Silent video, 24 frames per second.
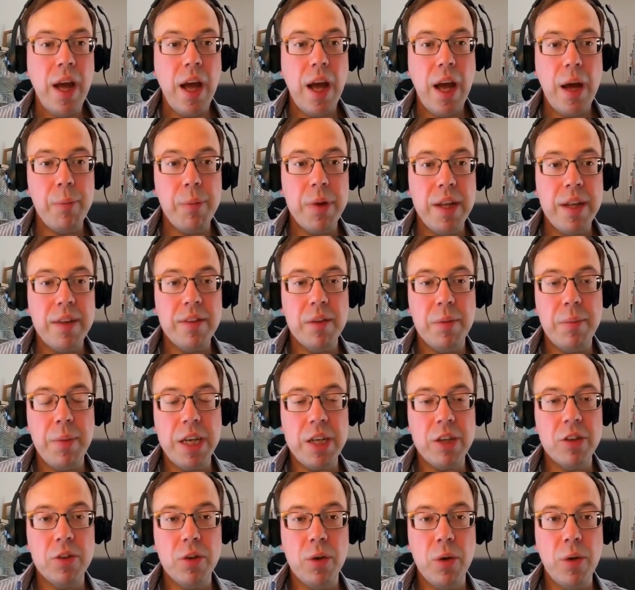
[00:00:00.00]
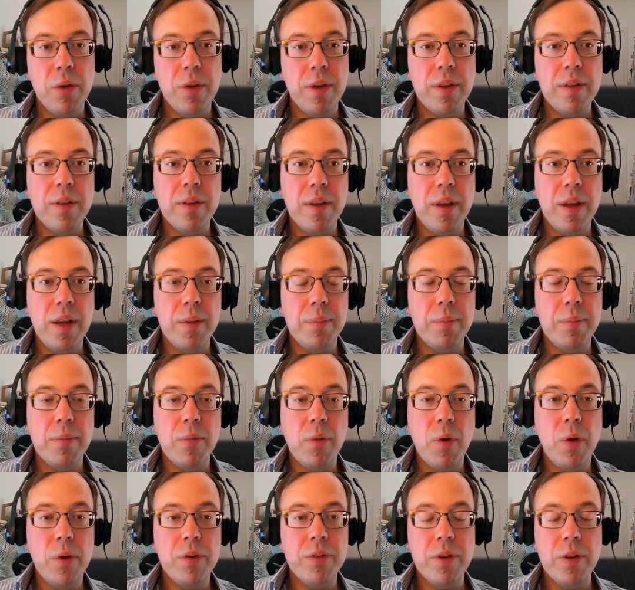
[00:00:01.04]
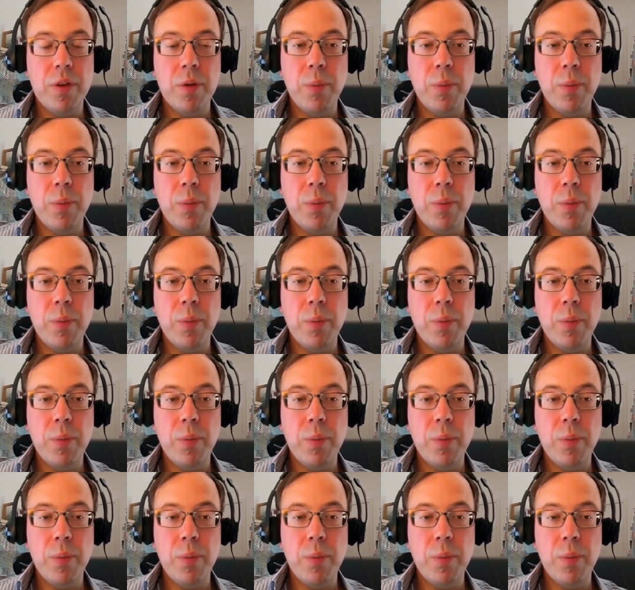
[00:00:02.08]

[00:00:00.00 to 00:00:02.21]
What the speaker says: And we need to make sure that also